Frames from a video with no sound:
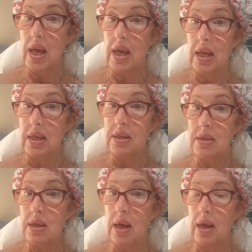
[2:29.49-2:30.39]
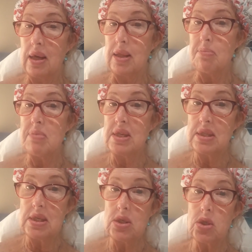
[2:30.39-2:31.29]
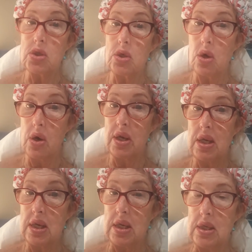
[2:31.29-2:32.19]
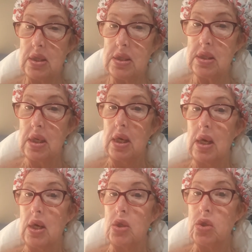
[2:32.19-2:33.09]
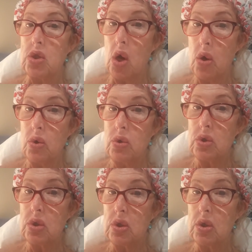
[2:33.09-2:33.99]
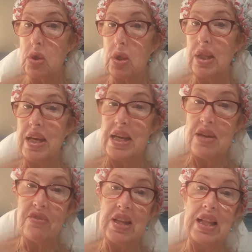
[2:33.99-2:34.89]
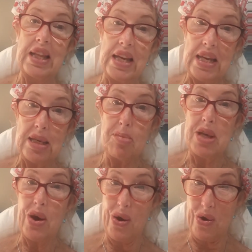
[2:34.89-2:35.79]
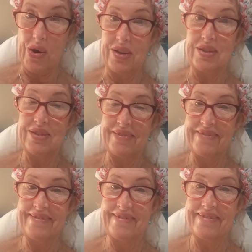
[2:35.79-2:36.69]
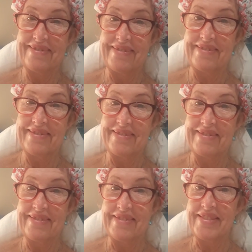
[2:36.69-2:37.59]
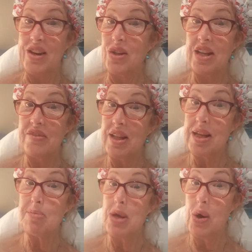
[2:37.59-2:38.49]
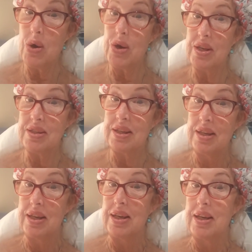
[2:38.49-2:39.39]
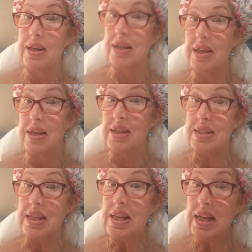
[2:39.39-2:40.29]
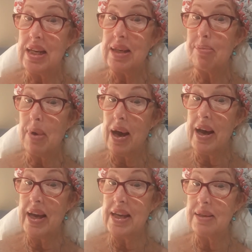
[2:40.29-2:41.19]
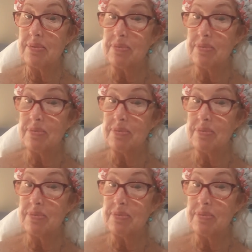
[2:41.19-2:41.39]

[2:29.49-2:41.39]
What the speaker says: And the message tonight is don't leave the lead behind. Don't leave the lead behind. See ya. Bye.